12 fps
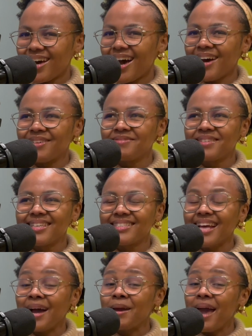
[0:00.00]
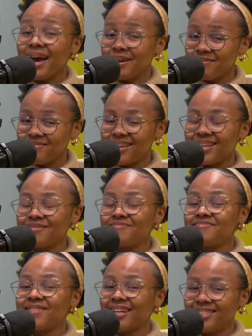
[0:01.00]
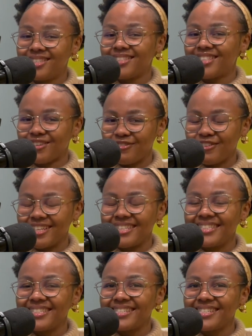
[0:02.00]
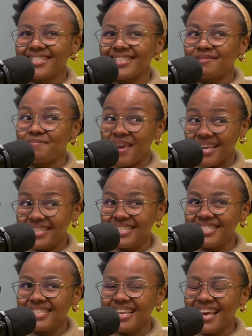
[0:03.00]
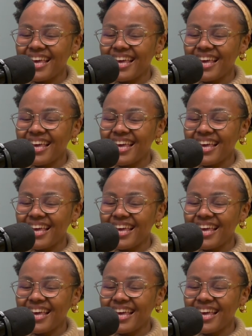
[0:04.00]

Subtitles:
Because I am in a much different space